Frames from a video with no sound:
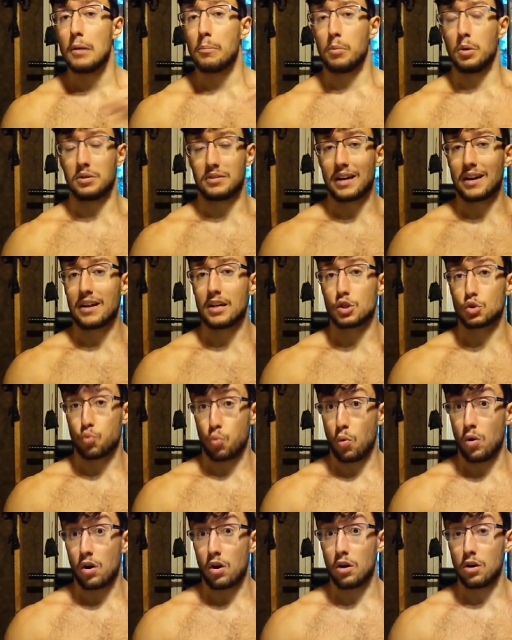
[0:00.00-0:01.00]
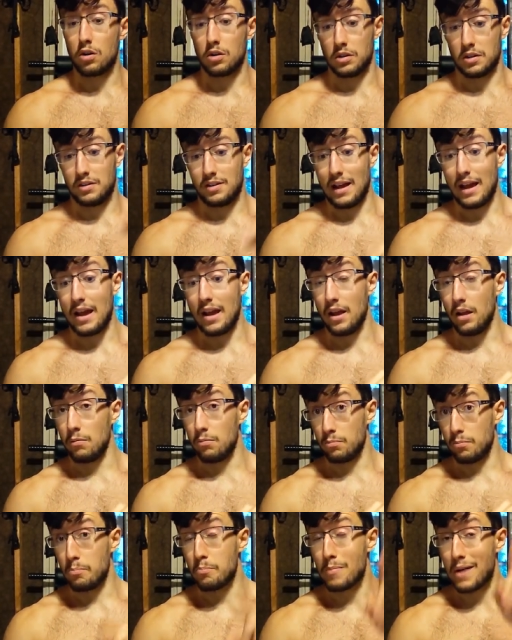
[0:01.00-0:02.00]
But that is where
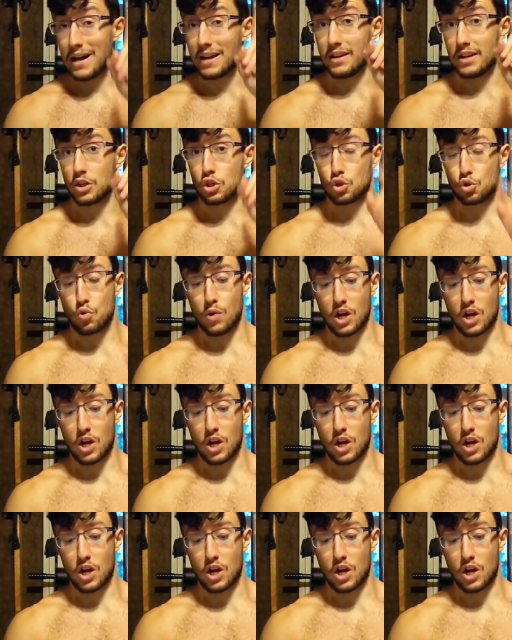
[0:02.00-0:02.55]
they managed